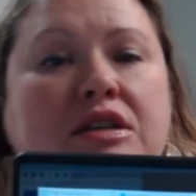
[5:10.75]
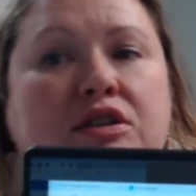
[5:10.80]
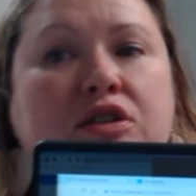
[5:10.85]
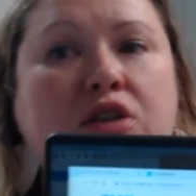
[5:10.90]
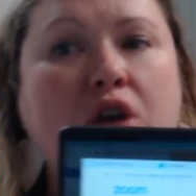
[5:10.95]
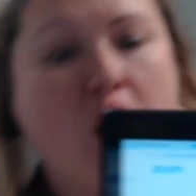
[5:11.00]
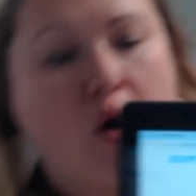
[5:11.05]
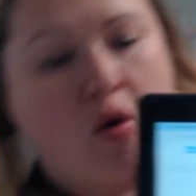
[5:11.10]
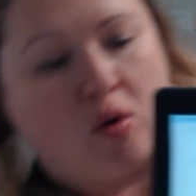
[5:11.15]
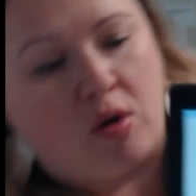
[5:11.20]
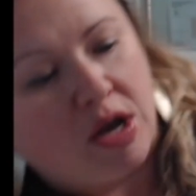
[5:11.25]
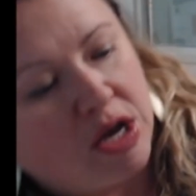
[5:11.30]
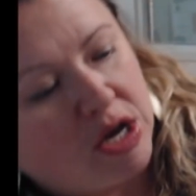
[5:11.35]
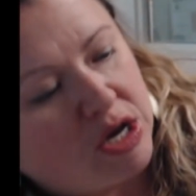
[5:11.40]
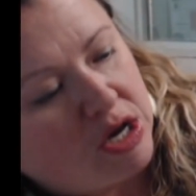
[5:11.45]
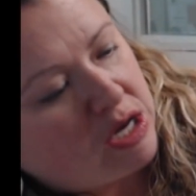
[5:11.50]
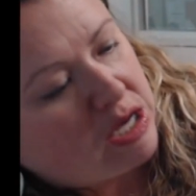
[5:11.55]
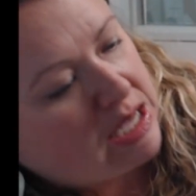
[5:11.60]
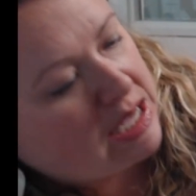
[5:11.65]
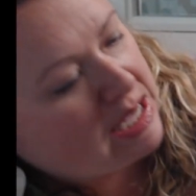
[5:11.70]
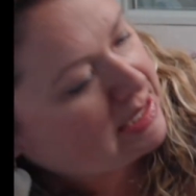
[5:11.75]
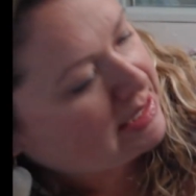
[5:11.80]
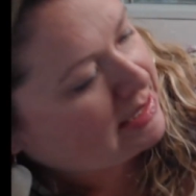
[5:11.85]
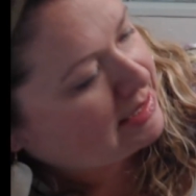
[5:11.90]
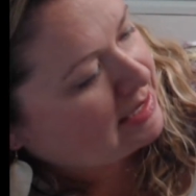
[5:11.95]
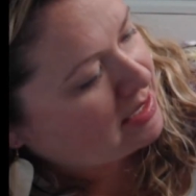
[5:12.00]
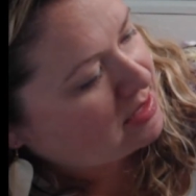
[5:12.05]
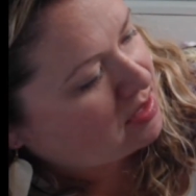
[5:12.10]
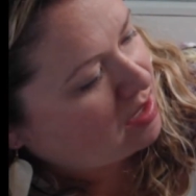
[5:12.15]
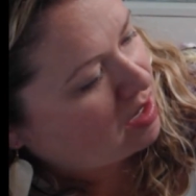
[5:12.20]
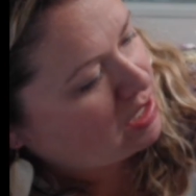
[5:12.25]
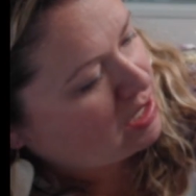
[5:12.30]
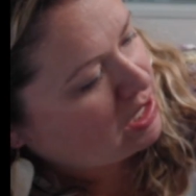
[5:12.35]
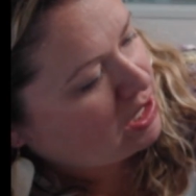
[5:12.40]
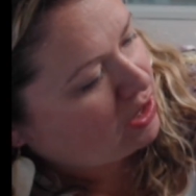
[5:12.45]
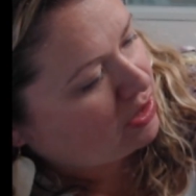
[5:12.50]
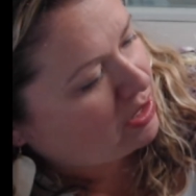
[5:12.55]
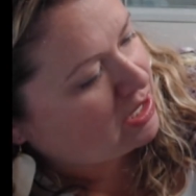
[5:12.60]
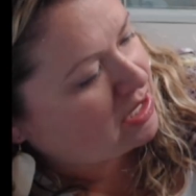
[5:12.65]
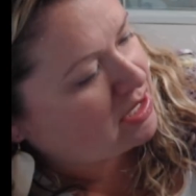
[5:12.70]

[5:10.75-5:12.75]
So it says on here,